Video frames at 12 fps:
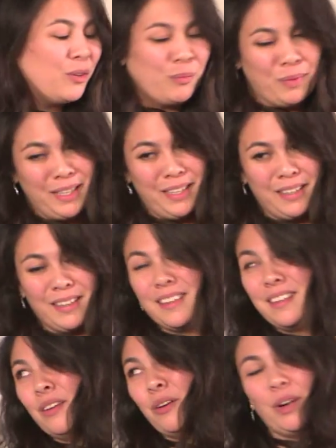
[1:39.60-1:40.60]
humbling.
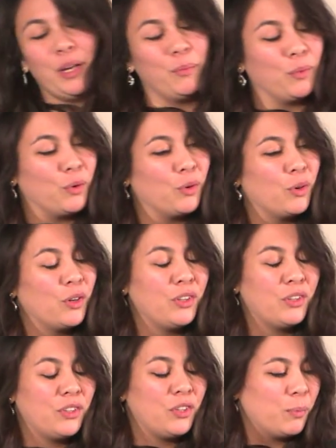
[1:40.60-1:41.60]
So I'm
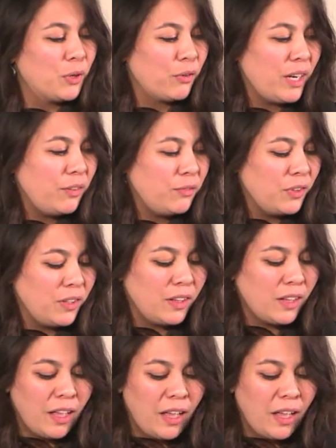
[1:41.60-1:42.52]
super grateful.